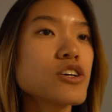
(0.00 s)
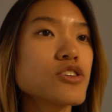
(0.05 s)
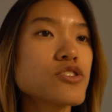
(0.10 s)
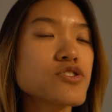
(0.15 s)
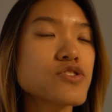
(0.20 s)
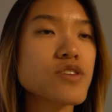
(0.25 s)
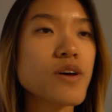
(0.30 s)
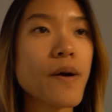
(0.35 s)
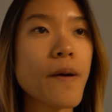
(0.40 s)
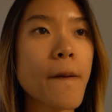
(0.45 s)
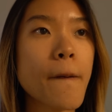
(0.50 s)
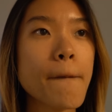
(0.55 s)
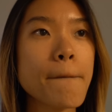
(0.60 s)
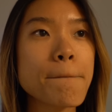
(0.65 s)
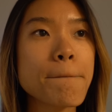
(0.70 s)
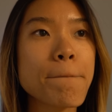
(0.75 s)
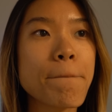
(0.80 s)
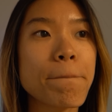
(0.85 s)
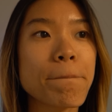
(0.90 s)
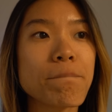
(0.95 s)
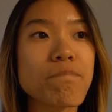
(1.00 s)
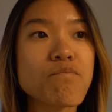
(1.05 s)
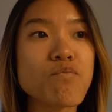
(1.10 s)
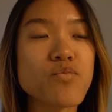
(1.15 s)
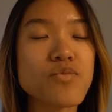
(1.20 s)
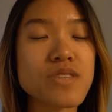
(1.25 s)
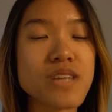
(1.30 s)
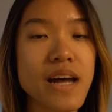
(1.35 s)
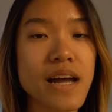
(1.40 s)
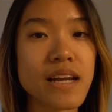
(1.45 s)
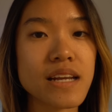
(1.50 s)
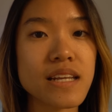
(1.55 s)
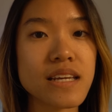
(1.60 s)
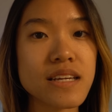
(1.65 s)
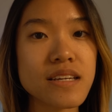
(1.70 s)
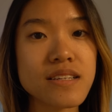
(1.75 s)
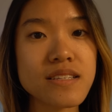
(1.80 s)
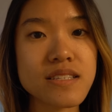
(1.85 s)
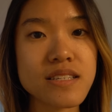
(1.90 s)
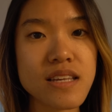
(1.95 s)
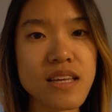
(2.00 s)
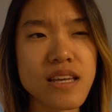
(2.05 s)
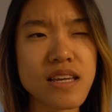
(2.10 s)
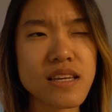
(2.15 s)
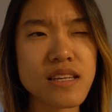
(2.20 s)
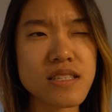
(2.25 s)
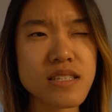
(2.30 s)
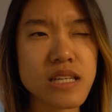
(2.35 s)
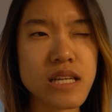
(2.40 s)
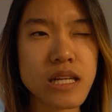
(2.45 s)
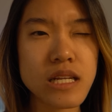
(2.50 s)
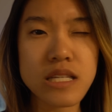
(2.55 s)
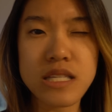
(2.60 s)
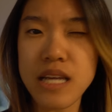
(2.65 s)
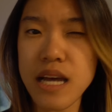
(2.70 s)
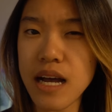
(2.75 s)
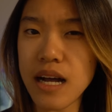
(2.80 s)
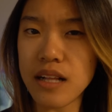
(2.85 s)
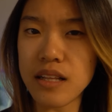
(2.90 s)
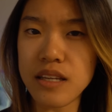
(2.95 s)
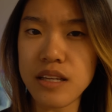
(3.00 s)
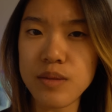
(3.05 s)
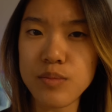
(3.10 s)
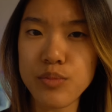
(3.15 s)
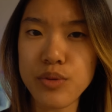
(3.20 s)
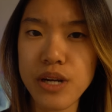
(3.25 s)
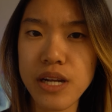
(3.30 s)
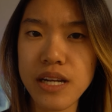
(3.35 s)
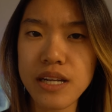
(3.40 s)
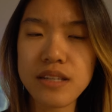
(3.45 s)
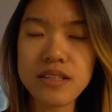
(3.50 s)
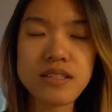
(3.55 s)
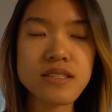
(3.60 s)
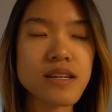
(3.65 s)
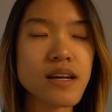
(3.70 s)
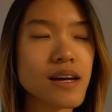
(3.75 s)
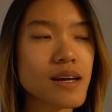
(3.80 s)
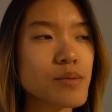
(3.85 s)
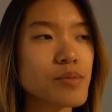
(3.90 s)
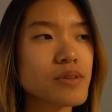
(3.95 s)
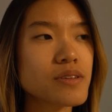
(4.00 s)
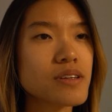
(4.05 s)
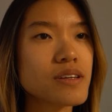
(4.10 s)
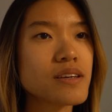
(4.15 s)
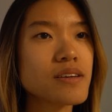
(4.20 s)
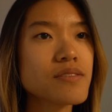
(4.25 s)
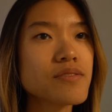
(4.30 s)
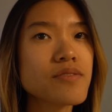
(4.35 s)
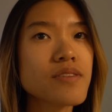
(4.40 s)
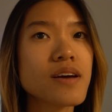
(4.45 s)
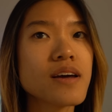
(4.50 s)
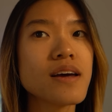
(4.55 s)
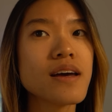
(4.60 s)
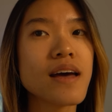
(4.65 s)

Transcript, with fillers: So Dainese is an Italian brand, I believe,